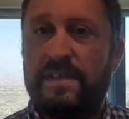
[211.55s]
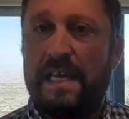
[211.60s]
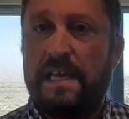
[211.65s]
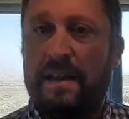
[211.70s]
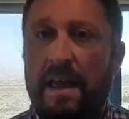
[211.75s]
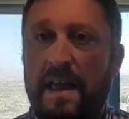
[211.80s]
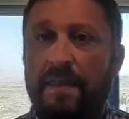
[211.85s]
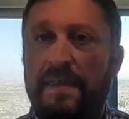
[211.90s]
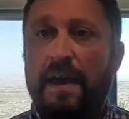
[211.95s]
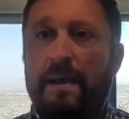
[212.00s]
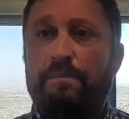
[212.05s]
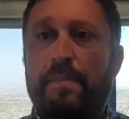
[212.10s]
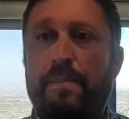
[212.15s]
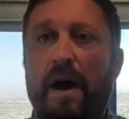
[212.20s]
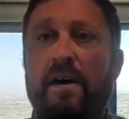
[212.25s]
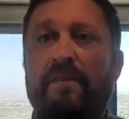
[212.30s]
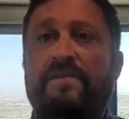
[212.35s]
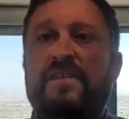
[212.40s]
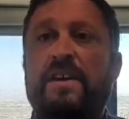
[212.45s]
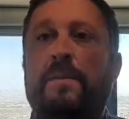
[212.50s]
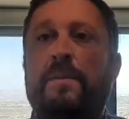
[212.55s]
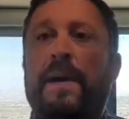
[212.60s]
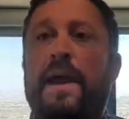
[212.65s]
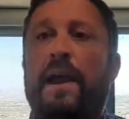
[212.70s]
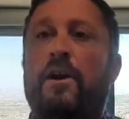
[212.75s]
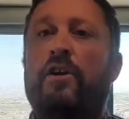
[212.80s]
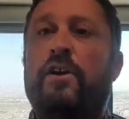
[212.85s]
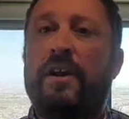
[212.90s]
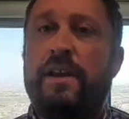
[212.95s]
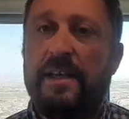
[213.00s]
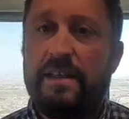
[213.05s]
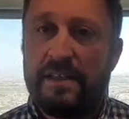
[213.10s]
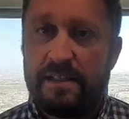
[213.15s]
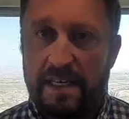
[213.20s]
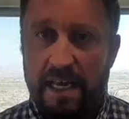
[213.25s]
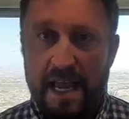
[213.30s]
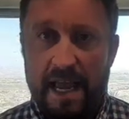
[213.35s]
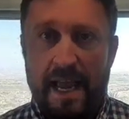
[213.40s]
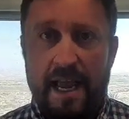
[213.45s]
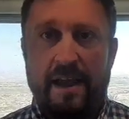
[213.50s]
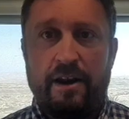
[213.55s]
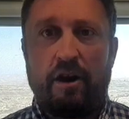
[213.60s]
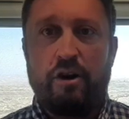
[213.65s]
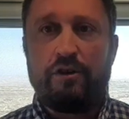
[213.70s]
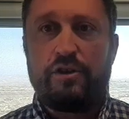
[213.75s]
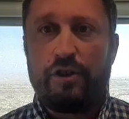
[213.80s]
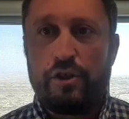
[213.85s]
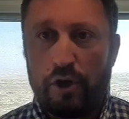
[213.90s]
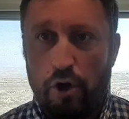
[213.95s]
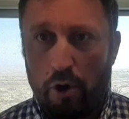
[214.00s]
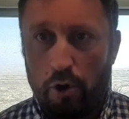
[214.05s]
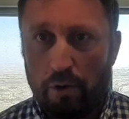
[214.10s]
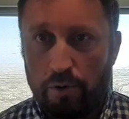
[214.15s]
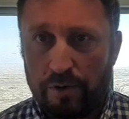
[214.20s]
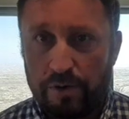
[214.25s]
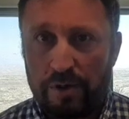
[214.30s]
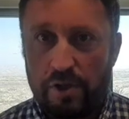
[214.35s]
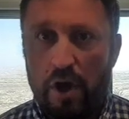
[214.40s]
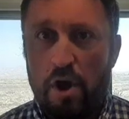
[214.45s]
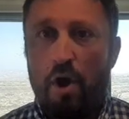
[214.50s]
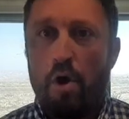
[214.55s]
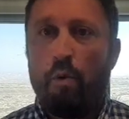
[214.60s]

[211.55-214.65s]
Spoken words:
that puffed up arrogance in our souls.